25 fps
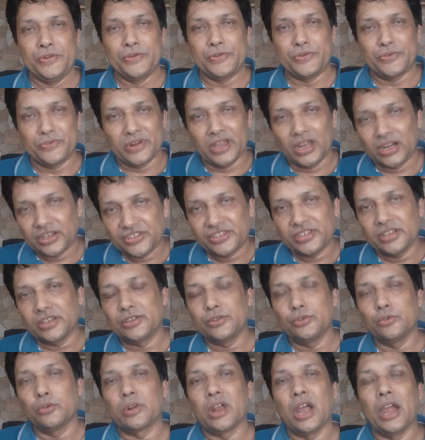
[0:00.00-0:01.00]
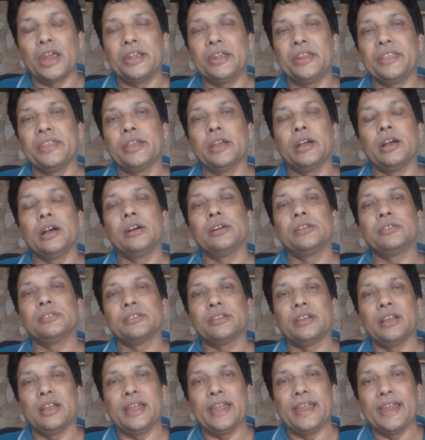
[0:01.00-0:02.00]
to nurture your idea
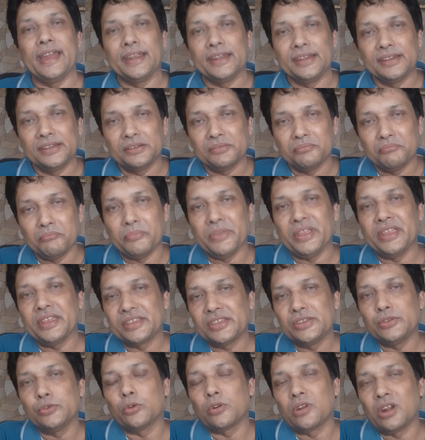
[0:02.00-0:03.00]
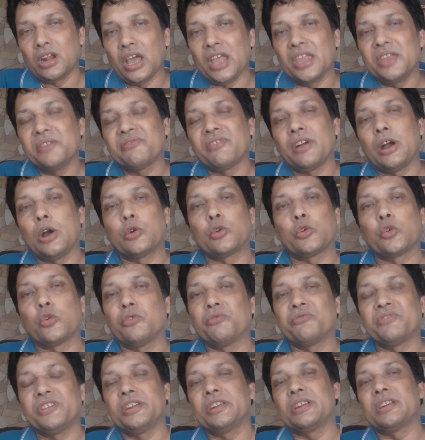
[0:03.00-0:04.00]
and make your life out
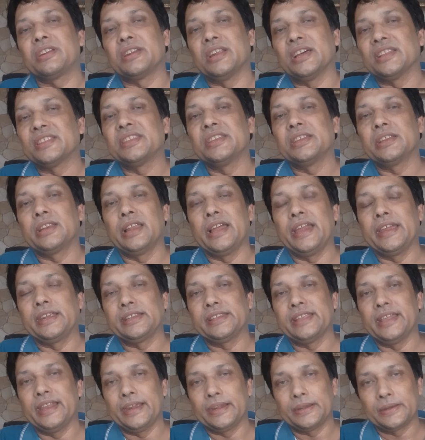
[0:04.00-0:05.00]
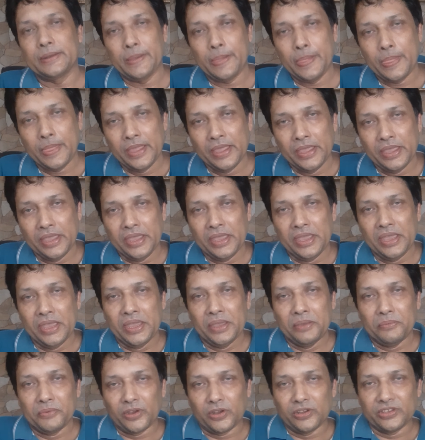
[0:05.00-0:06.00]
of it, nothing like that.
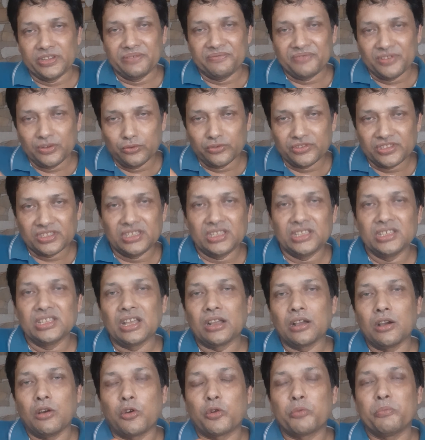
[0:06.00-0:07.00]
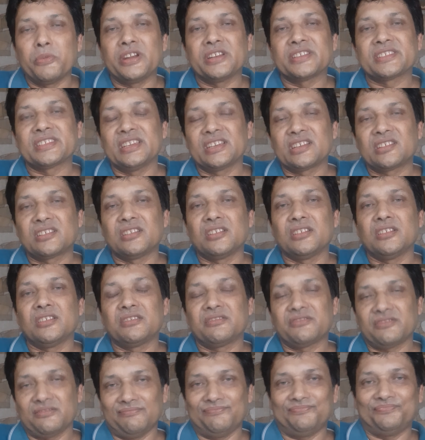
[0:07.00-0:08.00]
Because if you see the government
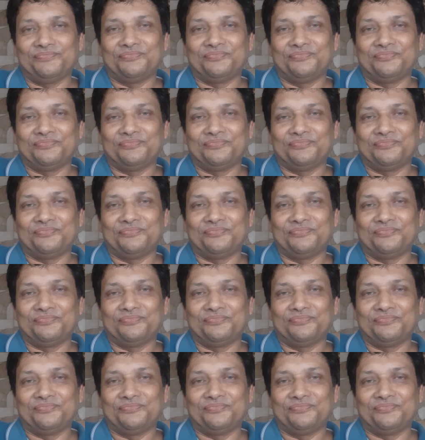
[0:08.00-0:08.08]
sectors,